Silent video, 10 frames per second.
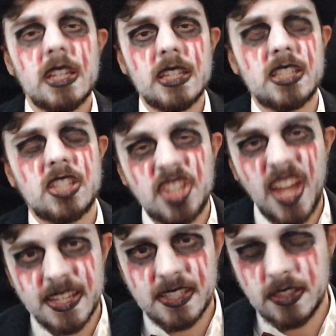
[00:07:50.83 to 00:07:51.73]
his
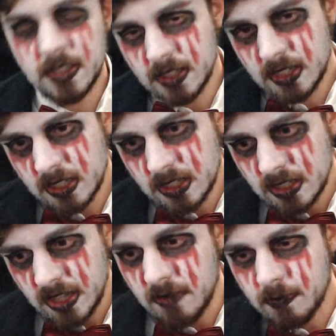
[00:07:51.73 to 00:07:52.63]
chest
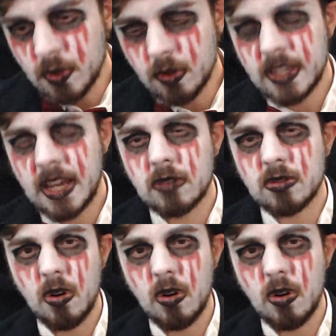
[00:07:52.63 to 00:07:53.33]
and pulling out